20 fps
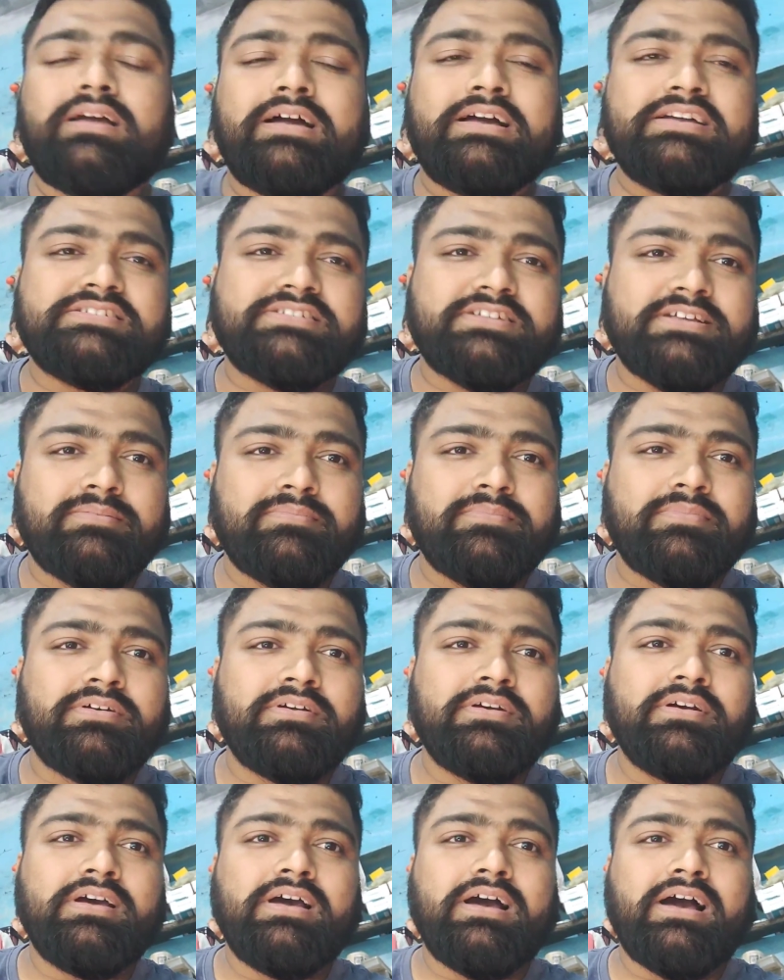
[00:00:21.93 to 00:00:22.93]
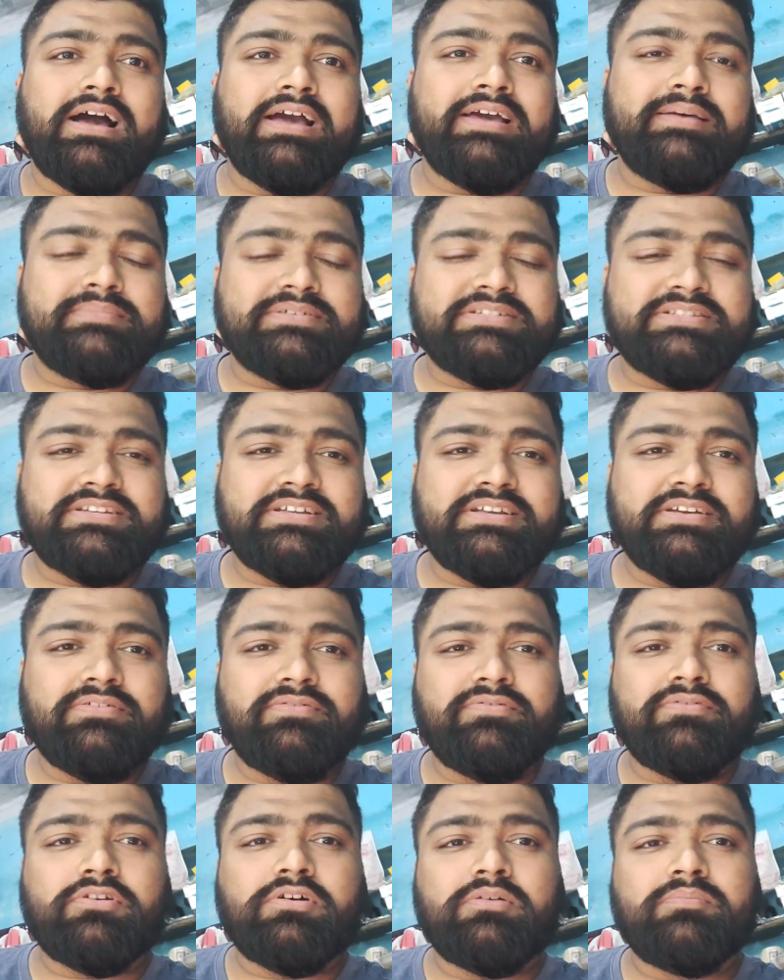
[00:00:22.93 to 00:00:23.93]
I am stay
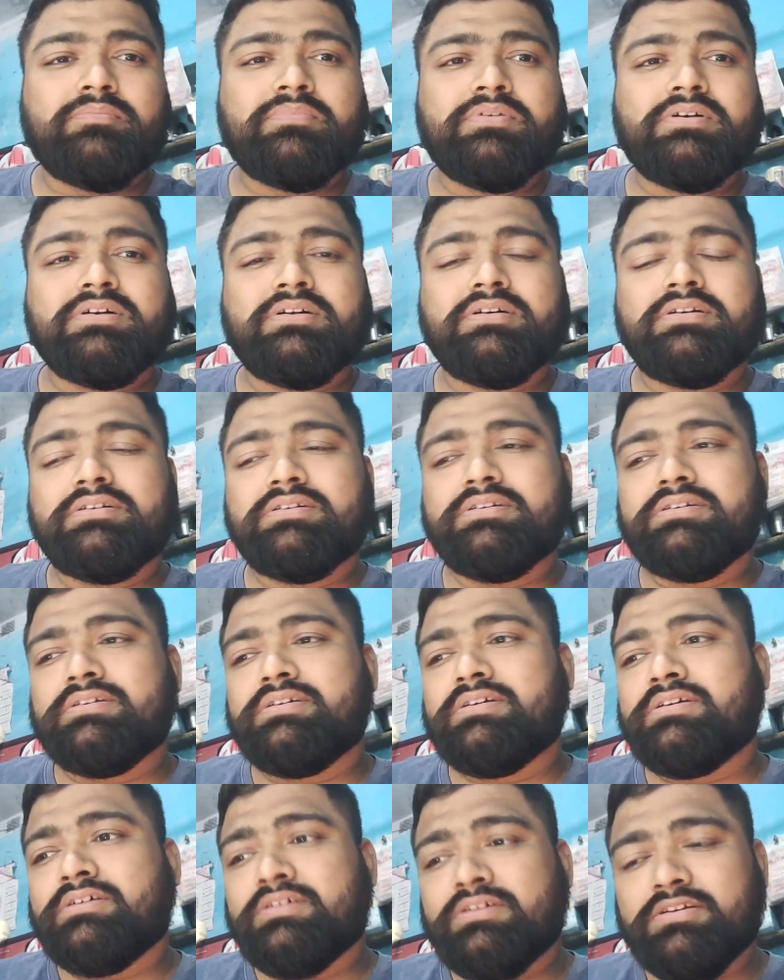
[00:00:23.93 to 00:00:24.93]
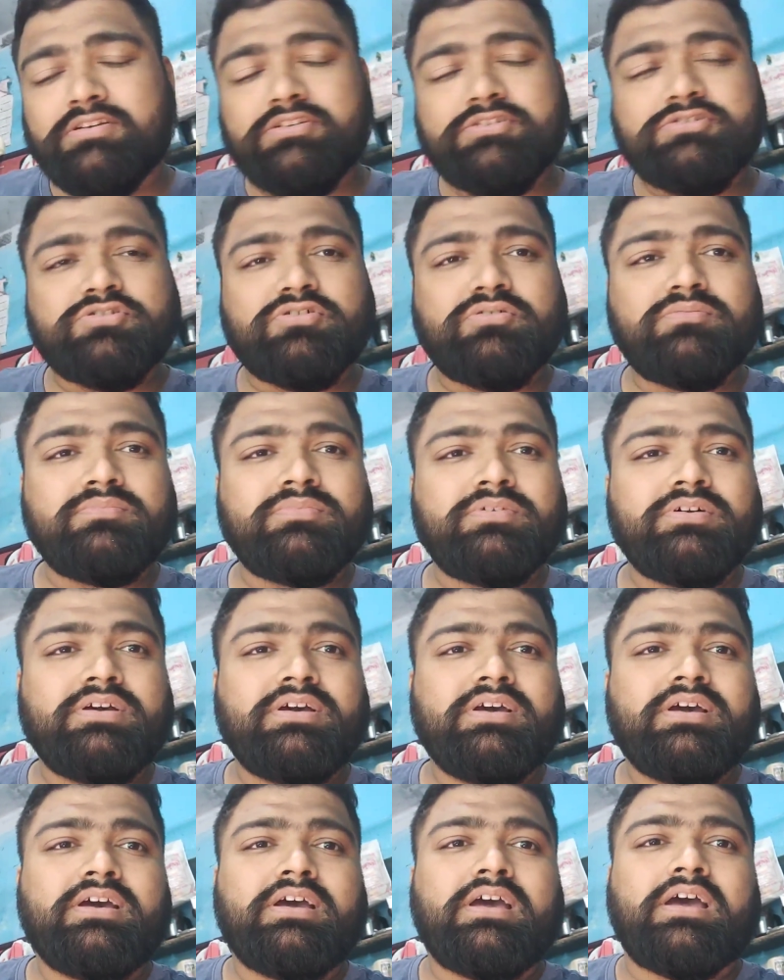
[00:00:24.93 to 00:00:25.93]
from his home,
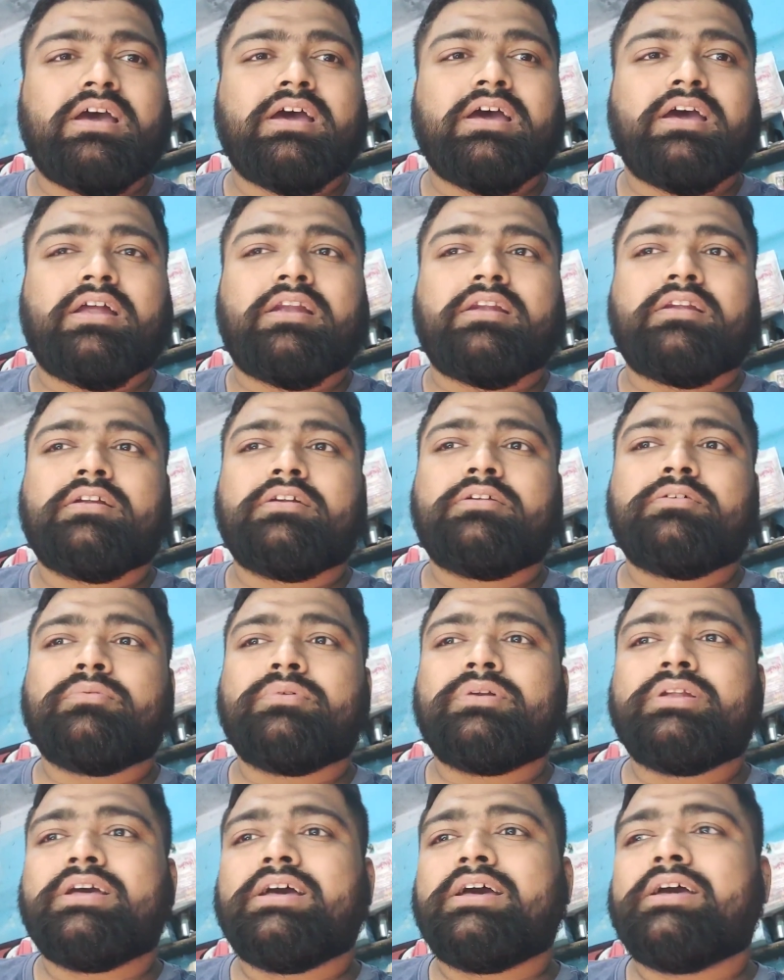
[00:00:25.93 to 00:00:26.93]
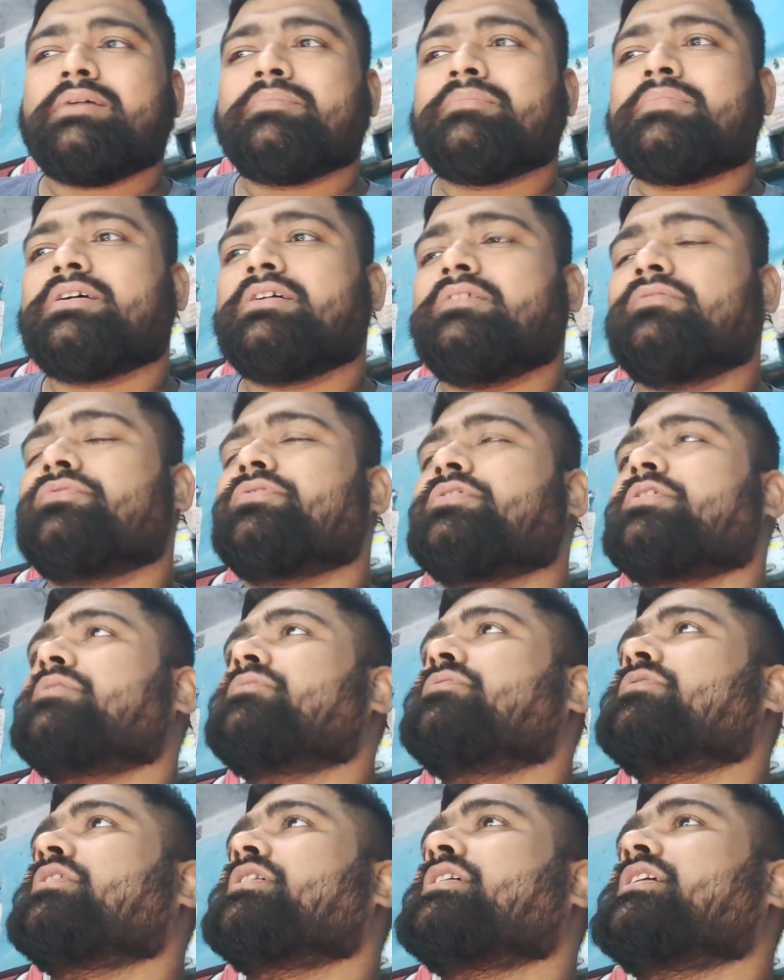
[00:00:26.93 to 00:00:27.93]
and today I am come
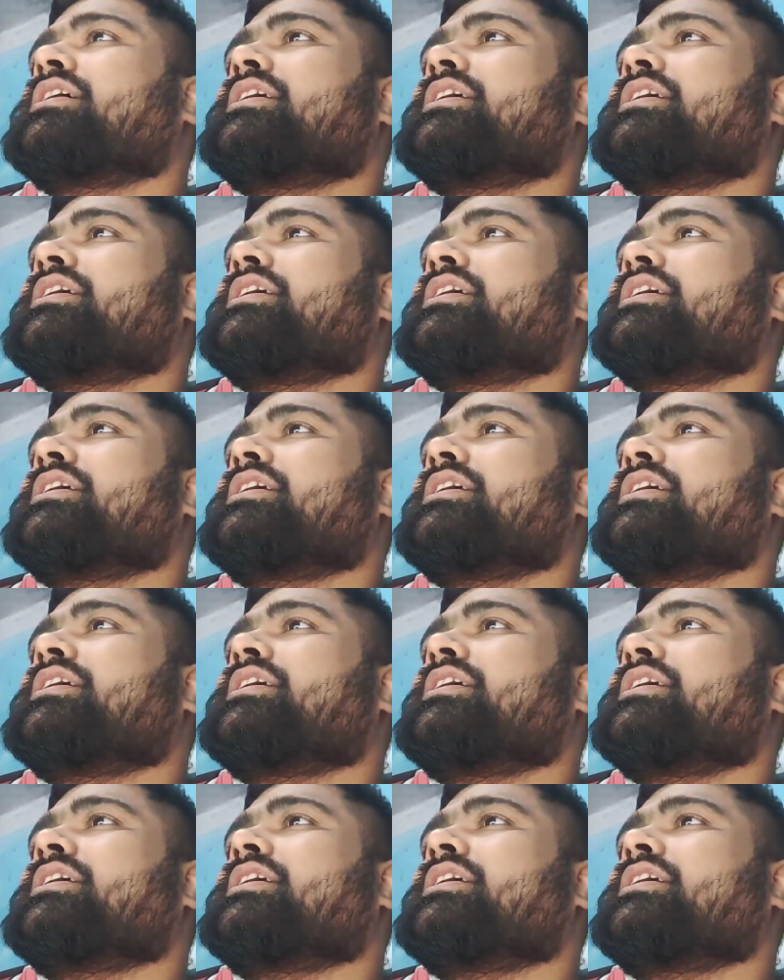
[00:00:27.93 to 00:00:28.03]
from for